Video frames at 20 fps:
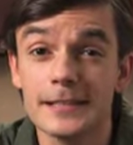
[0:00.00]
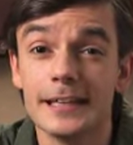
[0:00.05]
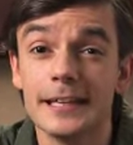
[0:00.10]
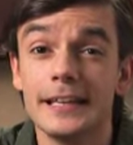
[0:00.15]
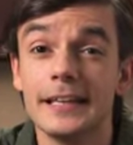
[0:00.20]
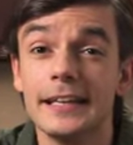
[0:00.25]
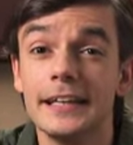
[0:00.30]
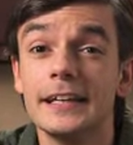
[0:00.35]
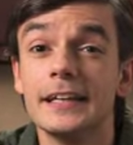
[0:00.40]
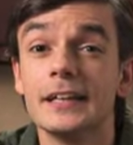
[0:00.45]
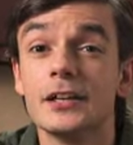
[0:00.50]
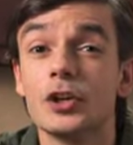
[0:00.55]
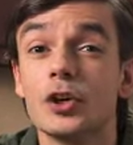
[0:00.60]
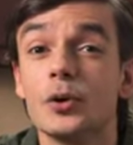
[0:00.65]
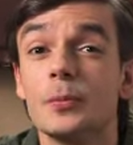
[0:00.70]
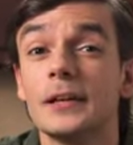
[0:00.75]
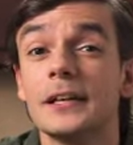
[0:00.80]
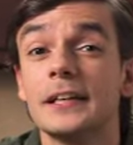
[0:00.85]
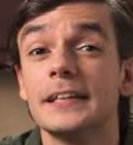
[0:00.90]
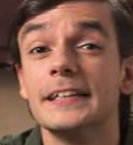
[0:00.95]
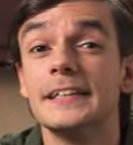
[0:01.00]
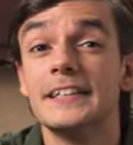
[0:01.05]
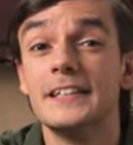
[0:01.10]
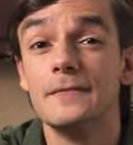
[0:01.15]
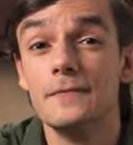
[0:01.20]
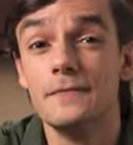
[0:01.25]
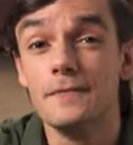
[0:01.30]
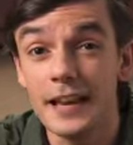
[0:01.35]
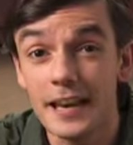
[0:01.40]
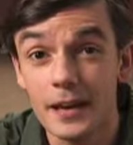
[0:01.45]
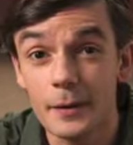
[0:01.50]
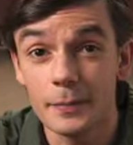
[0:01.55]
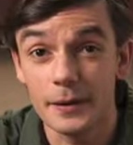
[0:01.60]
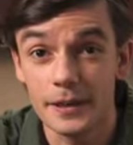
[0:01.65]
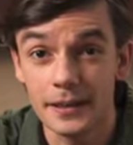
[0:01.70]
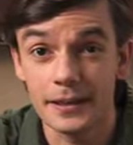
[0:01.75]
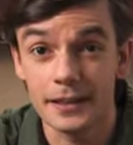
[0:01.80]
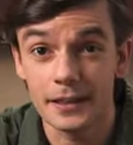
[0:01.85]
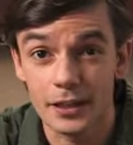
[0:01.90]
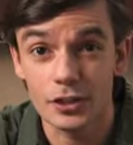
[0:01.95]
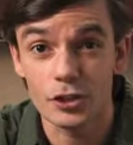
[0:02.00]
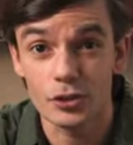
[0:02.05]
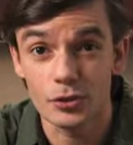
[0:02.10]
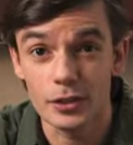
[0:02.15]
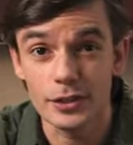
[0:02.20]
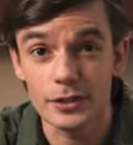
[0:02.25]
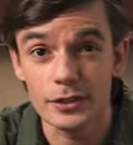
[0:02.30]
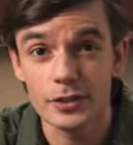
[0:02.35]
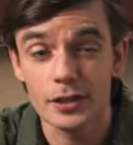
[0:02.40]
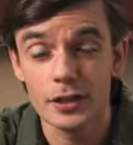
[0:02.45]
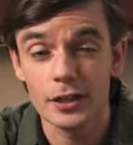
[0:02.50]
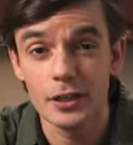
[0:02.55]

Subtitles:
in economically developing countries